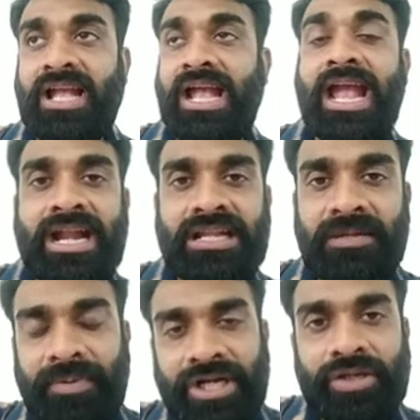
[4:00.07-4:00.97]
and the
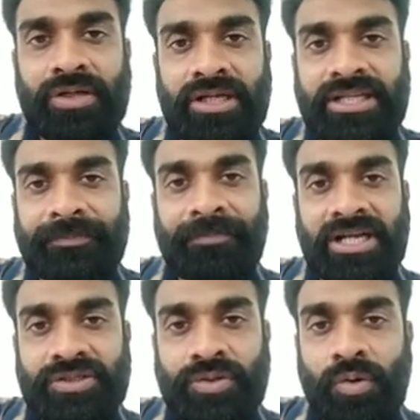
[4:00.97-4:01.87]
particular that
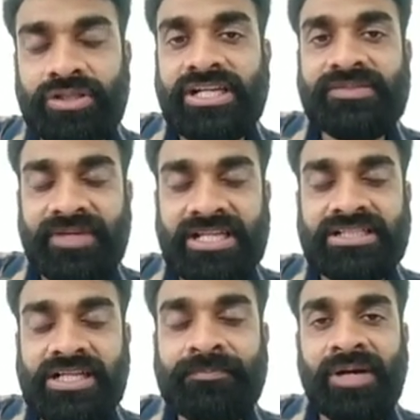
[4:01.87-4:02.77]
passcode, that is we can
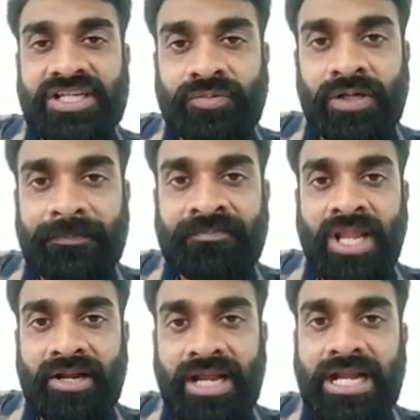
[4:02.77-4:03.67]
say that password,
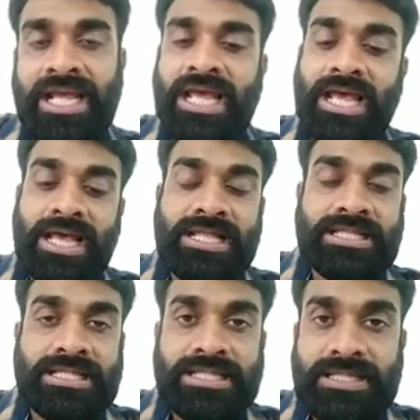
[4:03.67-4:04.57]
right,
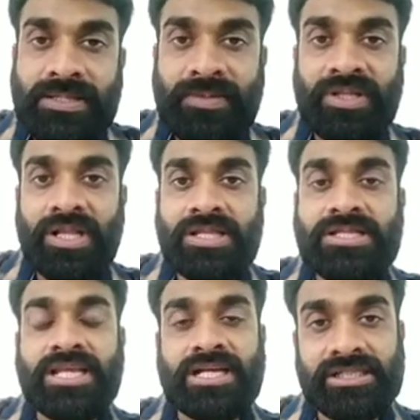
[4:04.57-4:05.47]

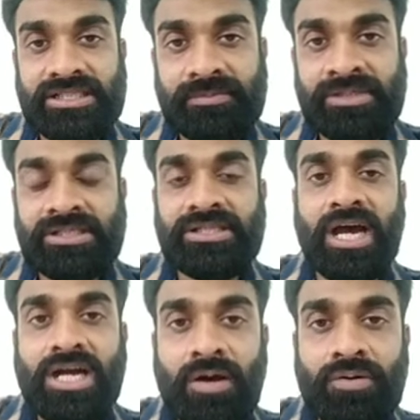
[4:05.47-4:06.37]
the customer, the
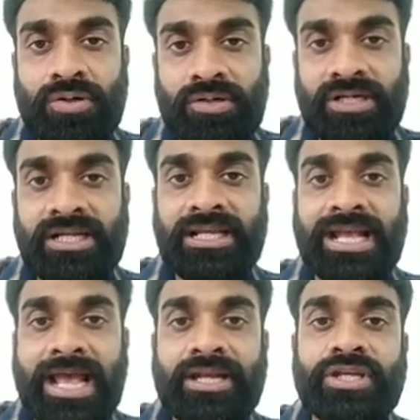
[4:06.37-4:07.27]
account holder
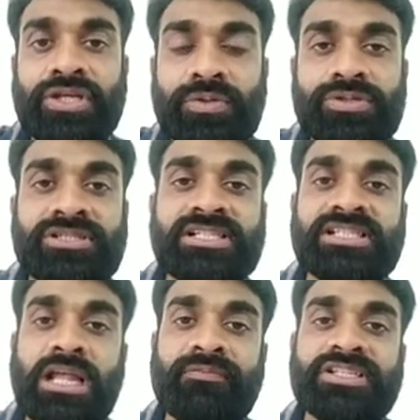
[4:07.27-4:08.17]
can use the
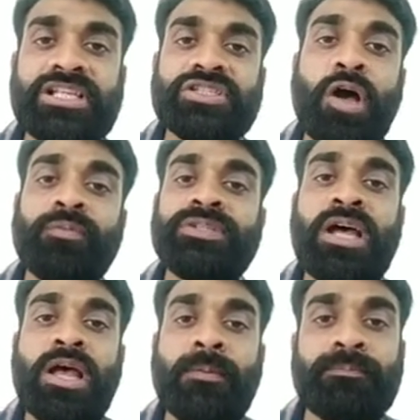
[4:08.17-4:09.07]
services of
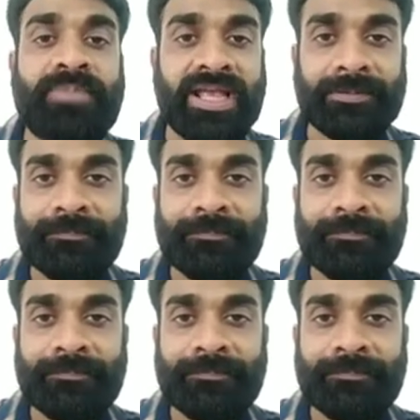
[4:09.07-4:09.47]
the bank,